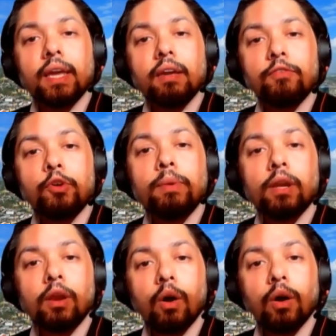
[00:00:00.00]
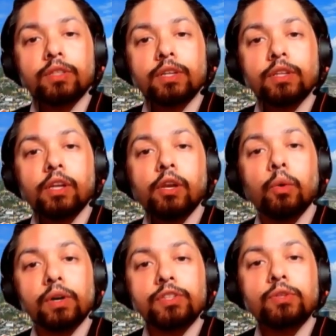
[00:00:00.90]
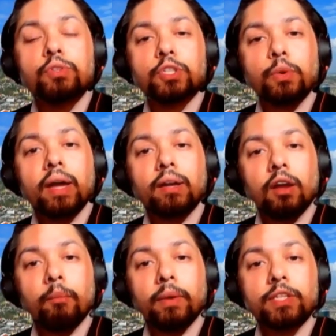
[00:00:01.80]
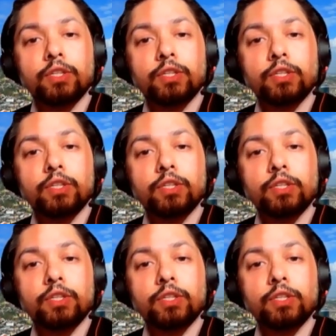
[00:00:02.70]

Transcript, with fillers: if you belong to the lower socioeconomic